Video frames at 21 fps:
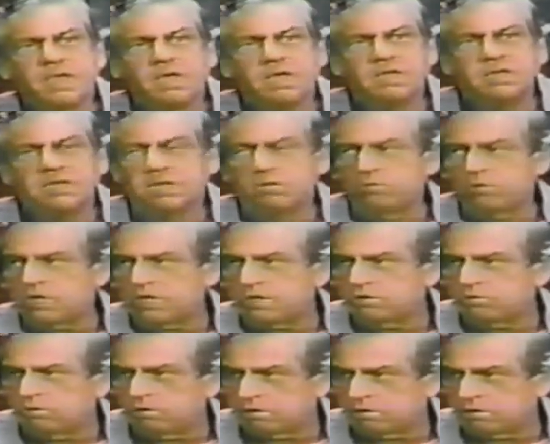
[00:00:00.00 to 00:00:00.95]
they were
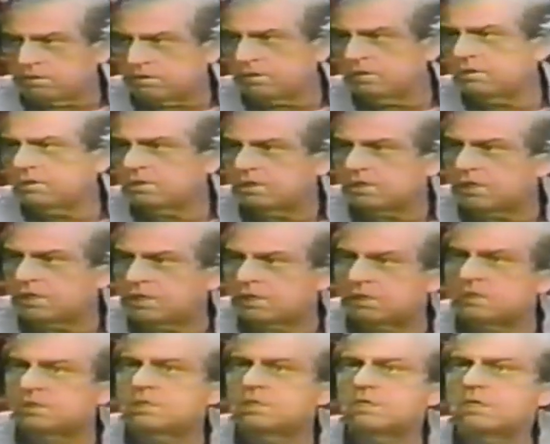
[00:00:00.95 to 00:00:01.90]
headquartered
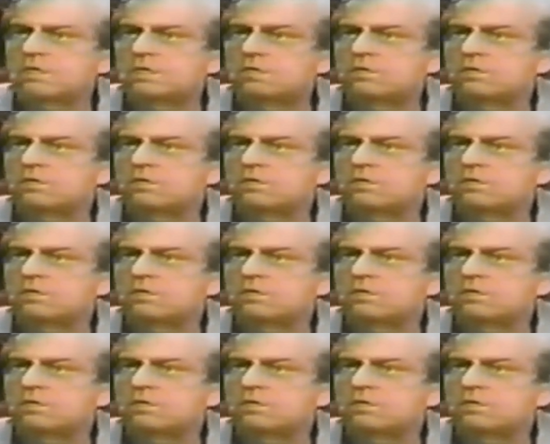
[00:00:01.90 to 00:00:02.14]
in New